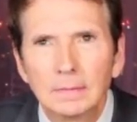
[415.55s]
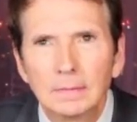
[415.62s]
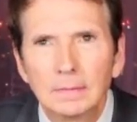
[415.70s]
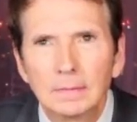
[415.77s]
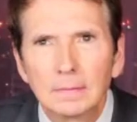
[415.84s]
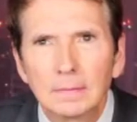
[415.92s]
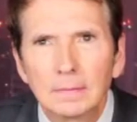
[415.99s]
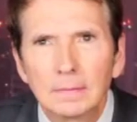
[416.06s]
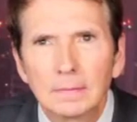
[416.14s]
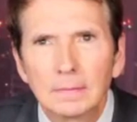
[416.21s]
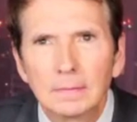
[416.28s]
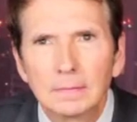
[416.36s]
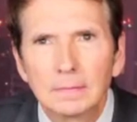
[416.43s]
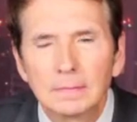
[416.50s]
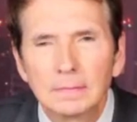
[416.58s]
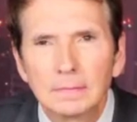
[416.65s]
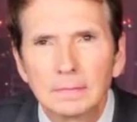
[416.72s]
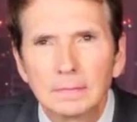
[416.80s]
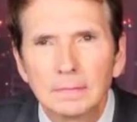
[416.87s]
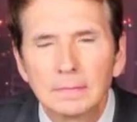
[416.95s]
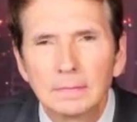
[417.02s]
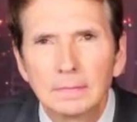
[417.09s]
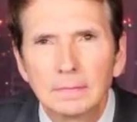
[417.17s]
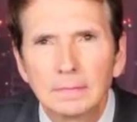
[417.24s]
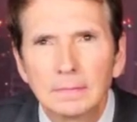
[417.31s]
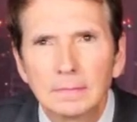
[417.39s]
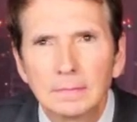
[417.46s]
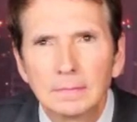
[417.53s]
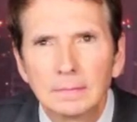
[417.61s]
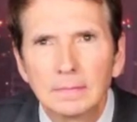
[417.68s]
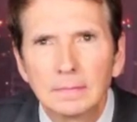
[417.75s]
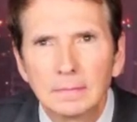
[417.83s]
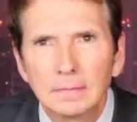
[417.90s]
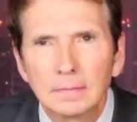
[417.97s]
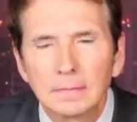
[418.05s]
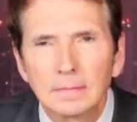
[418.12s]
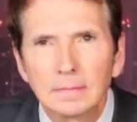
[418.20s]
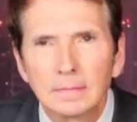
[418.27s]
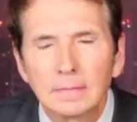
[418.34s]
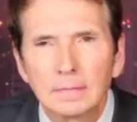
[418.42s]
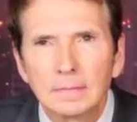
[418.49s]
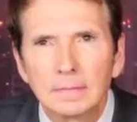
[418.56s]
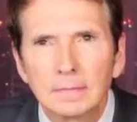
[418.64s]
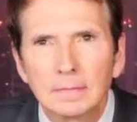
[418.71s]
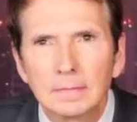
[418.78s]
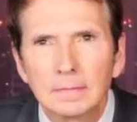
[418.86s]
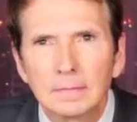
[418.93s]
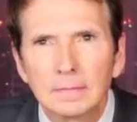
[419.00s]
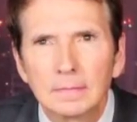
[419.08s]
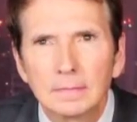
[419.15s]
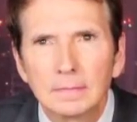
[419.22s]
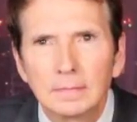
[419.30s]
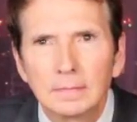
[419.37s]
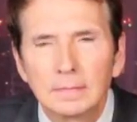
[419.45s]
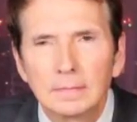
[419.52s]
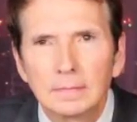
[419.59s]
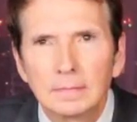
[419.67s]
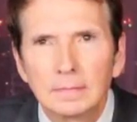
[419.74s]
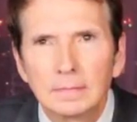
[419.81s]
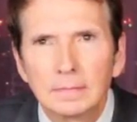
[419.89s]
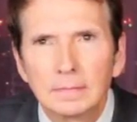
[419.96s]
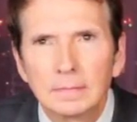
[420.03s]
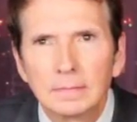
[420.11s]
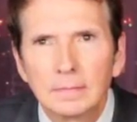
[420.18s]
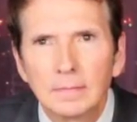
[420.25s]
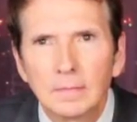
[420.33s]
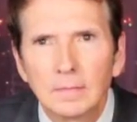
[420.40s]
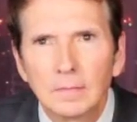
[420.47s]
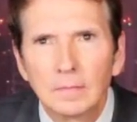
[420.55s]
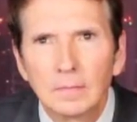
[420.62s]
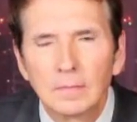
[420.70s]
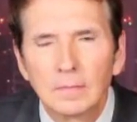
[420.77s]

No words are spoken by the person on screen.